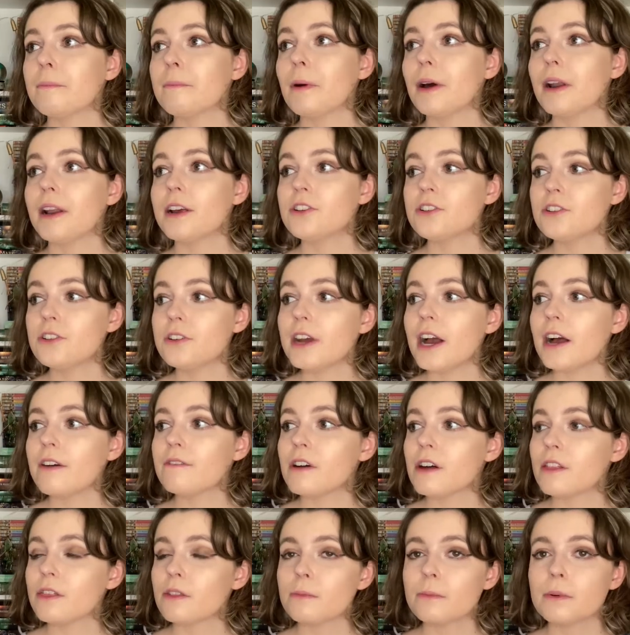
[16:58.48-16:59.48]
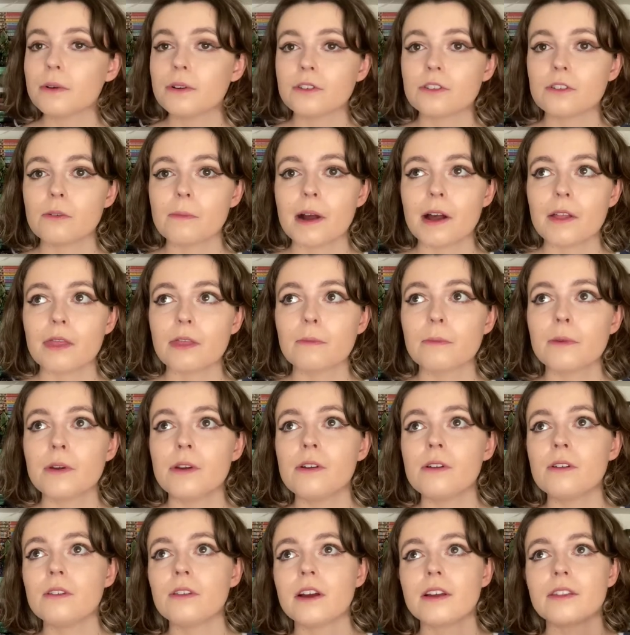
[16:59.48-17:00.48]
But I do have other books about the
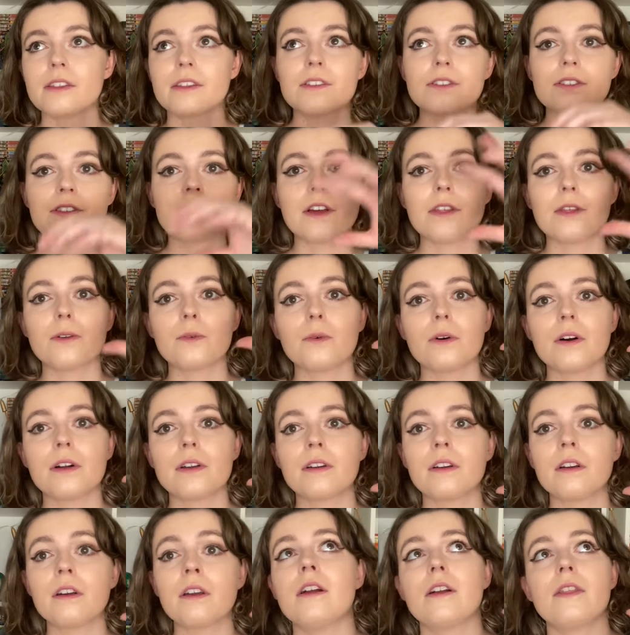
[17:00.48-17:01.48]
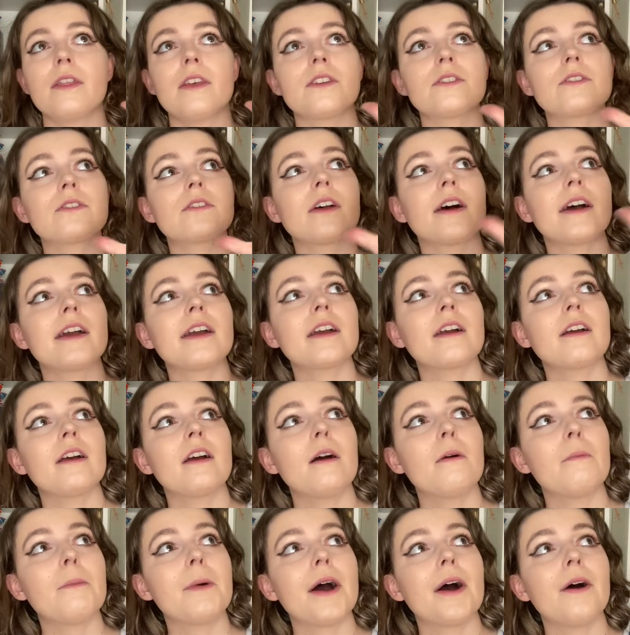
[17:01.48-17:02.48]
moon, like there's another one that's like
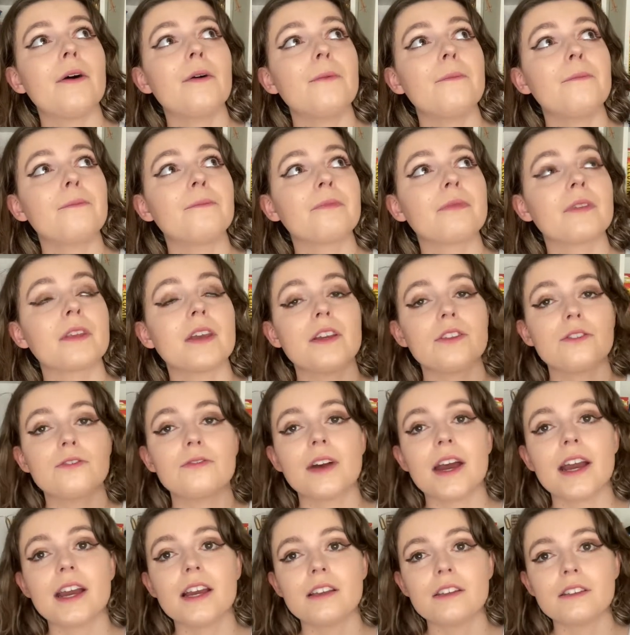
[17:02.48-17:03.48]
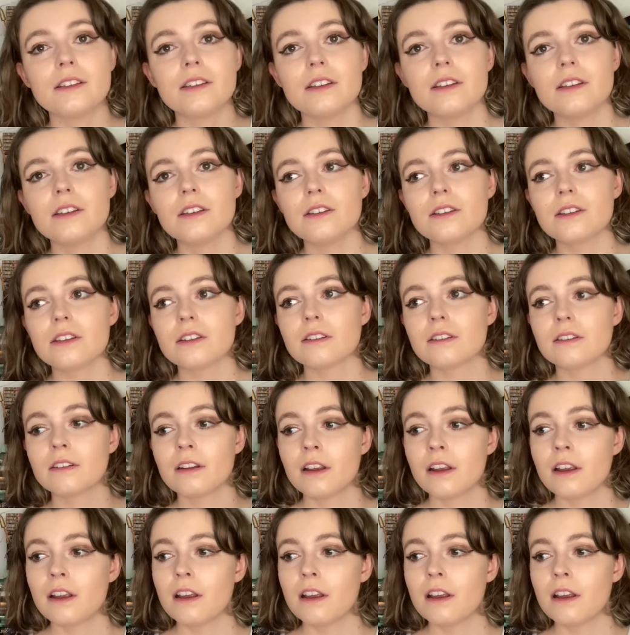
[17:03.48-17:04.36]
about its phases and